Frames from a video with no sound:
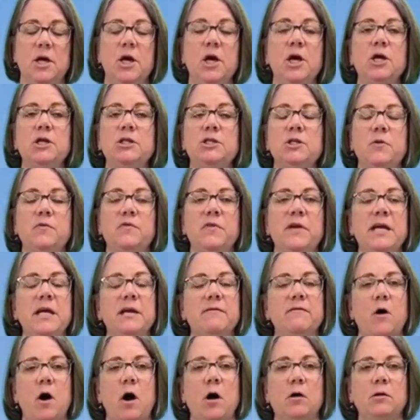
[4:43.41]
So think of
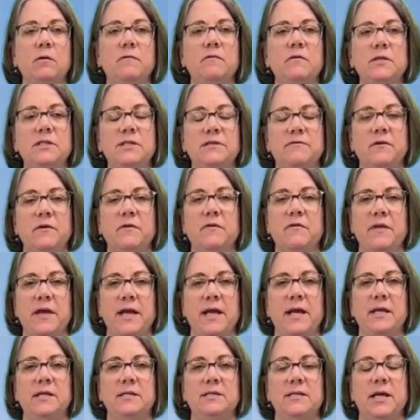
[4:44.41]
all of the different
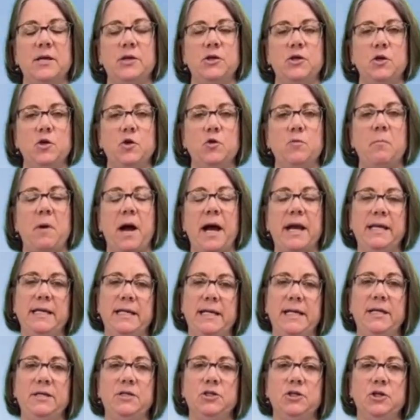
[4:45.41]
things that you might
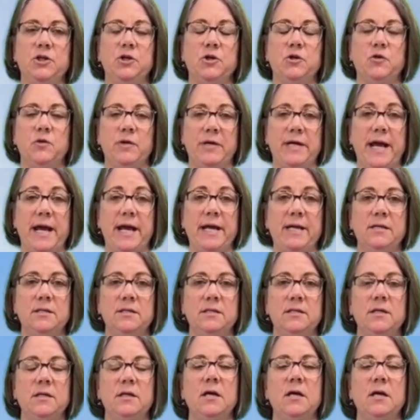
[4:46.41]
need to create